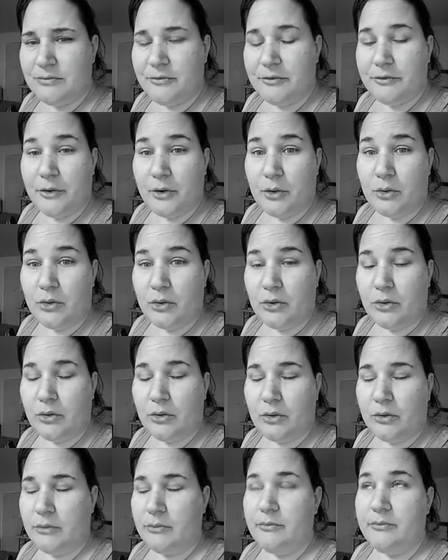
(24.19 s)
photo
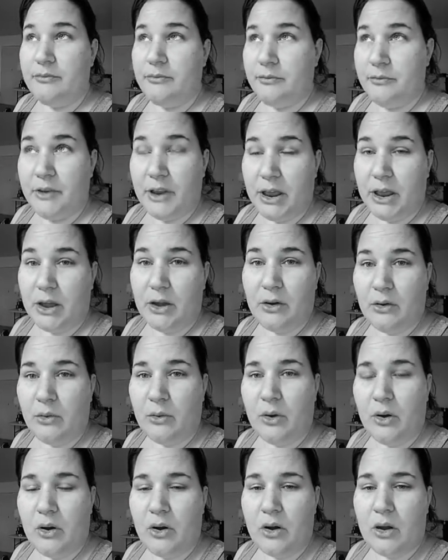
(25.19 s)
or video
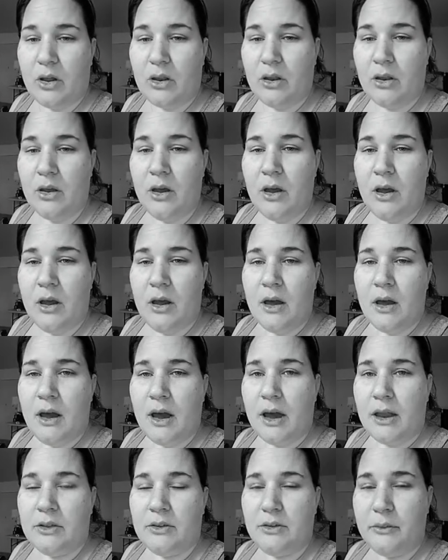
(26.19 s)
on
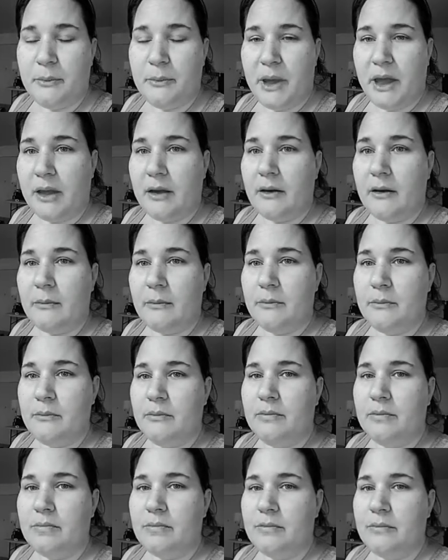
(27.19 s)
how to do makeup
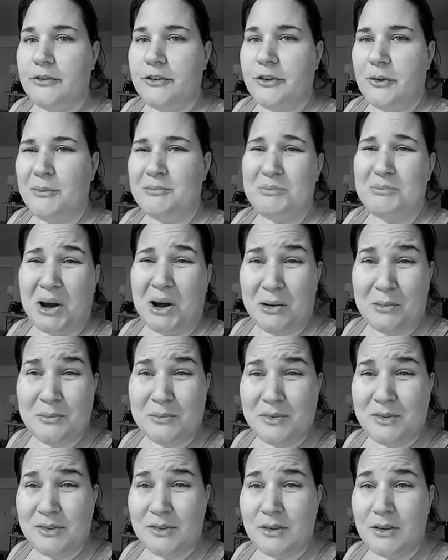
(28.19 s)
for
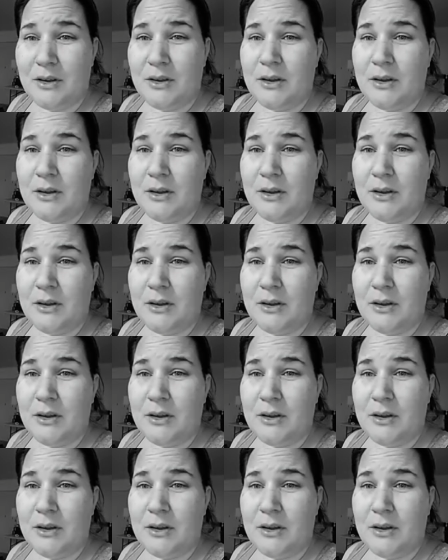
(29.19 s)
moms.